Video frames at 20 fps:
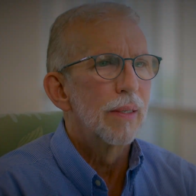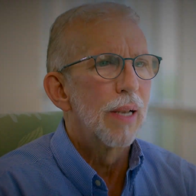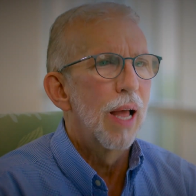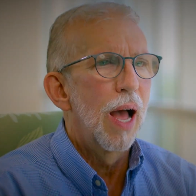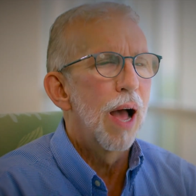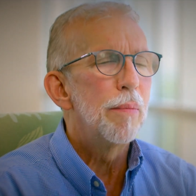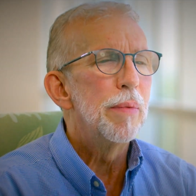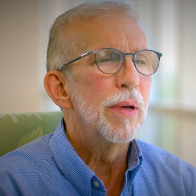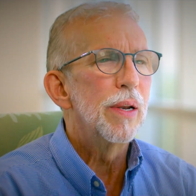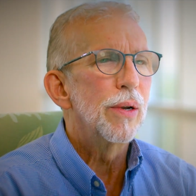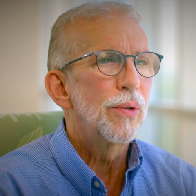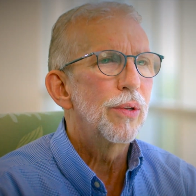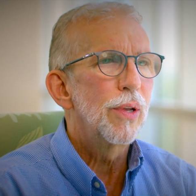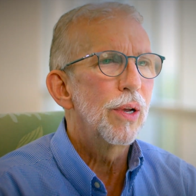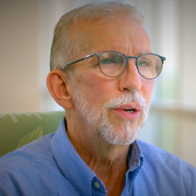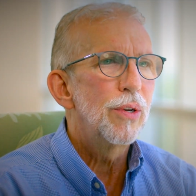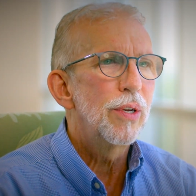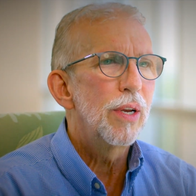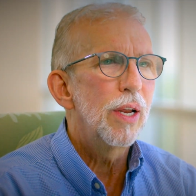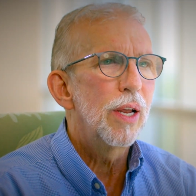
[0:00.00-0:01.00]
I've been
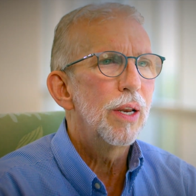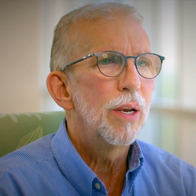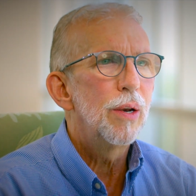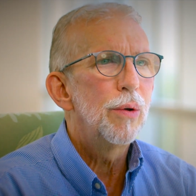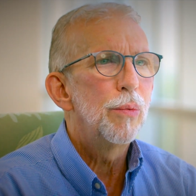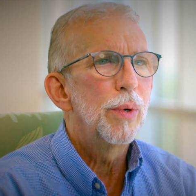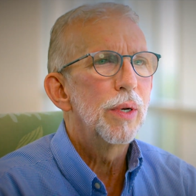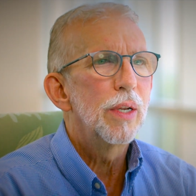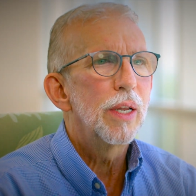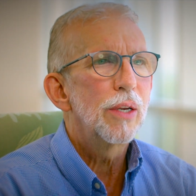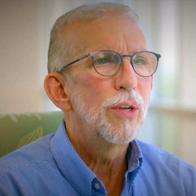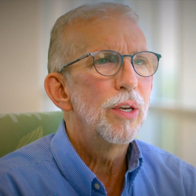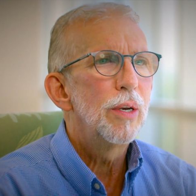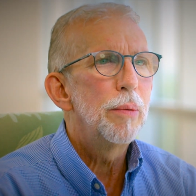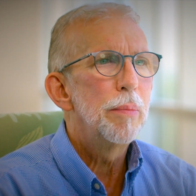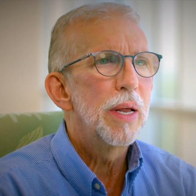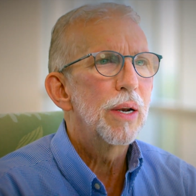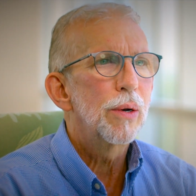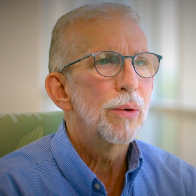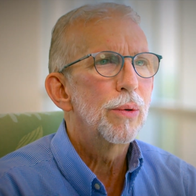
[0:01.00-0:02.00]
associated with Lexington
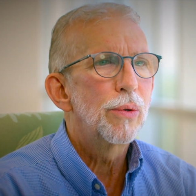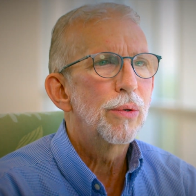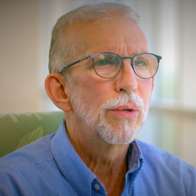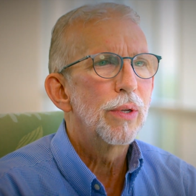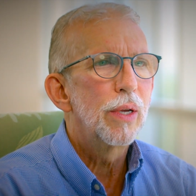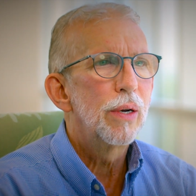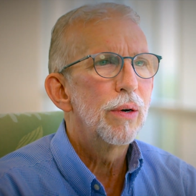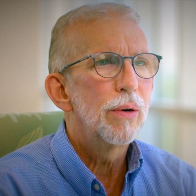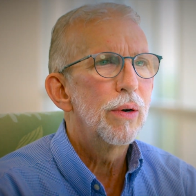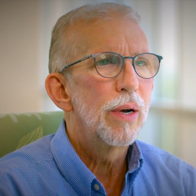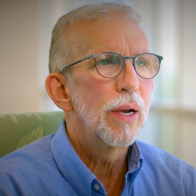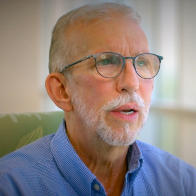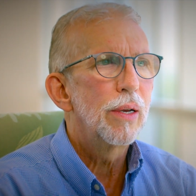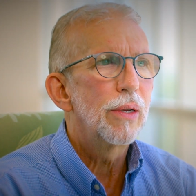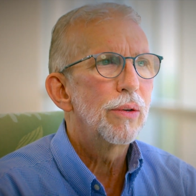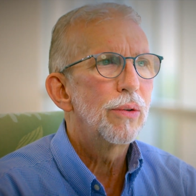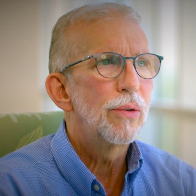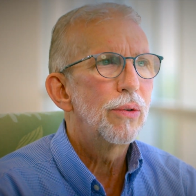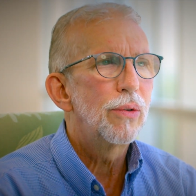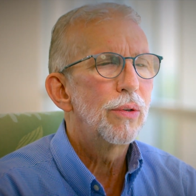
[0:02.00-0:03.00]
Medical Center
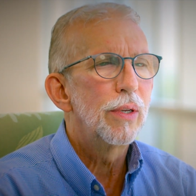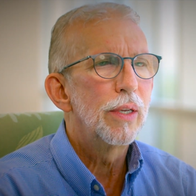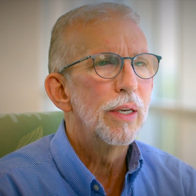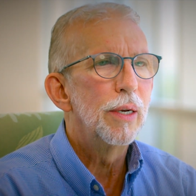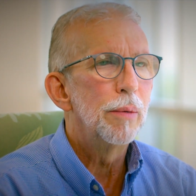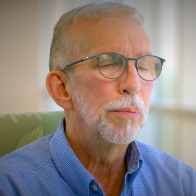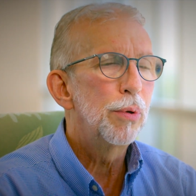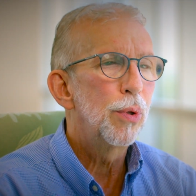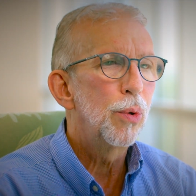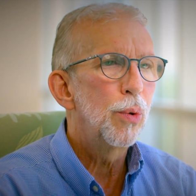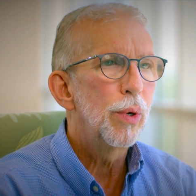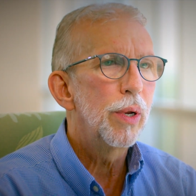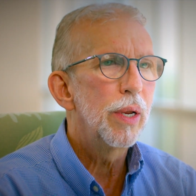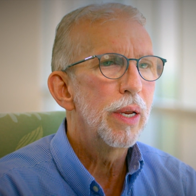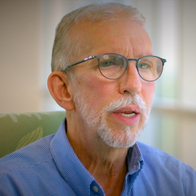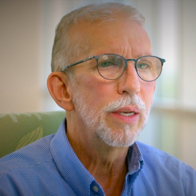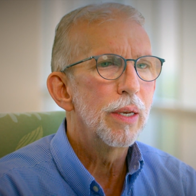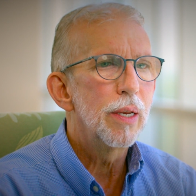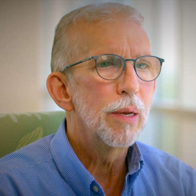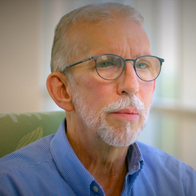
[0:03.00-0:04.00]
as an employee
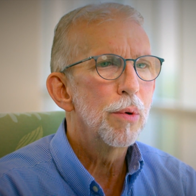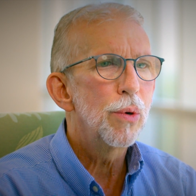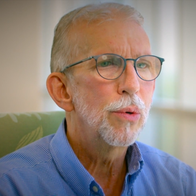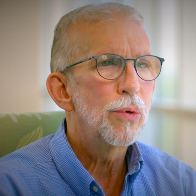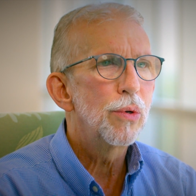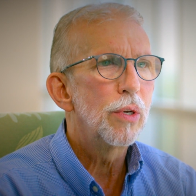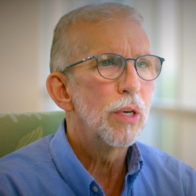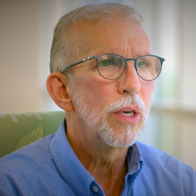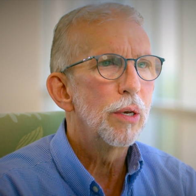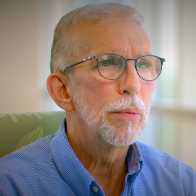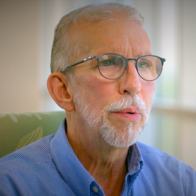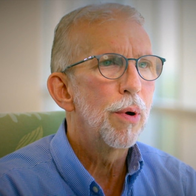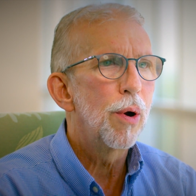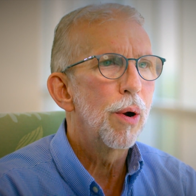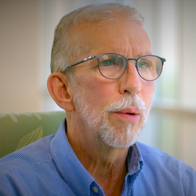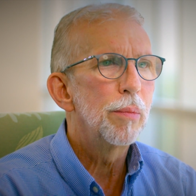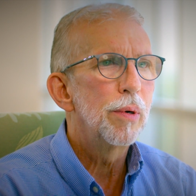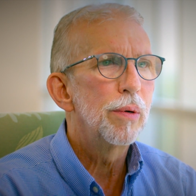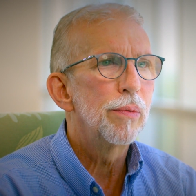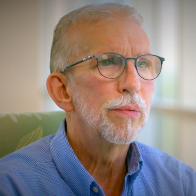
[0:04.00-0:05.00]
in the emergency
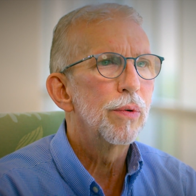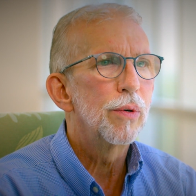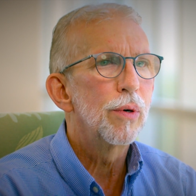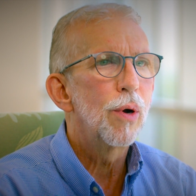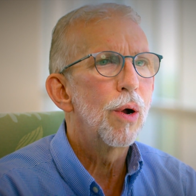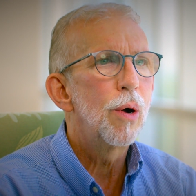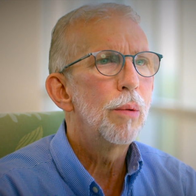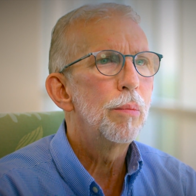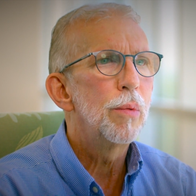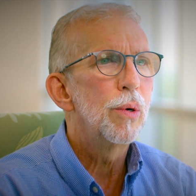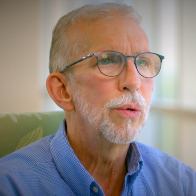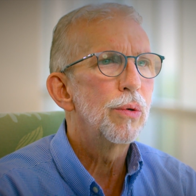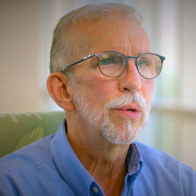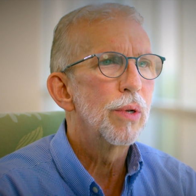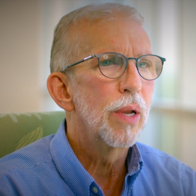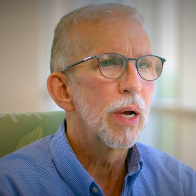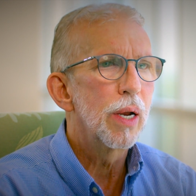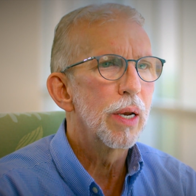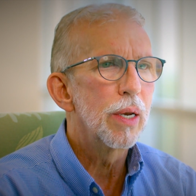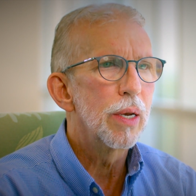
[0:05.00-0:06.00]
department for almost 9